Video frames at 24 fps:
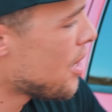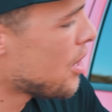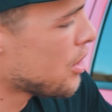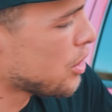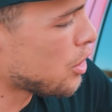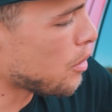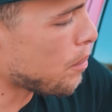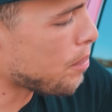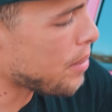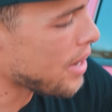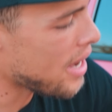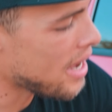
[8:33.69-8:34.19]

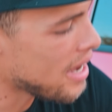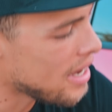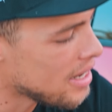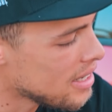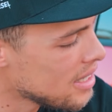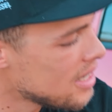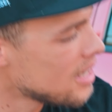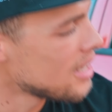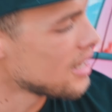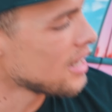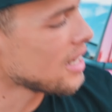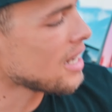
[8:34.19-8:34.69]
your paint
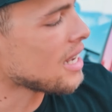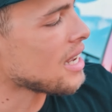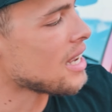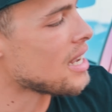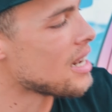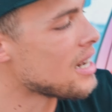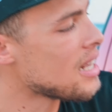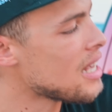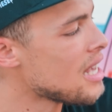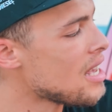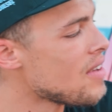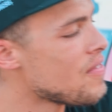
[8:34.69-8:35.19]

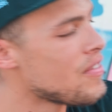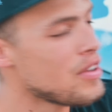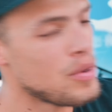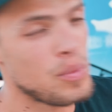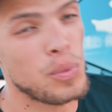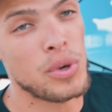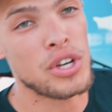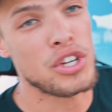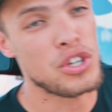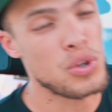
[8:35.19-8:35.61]
clean even when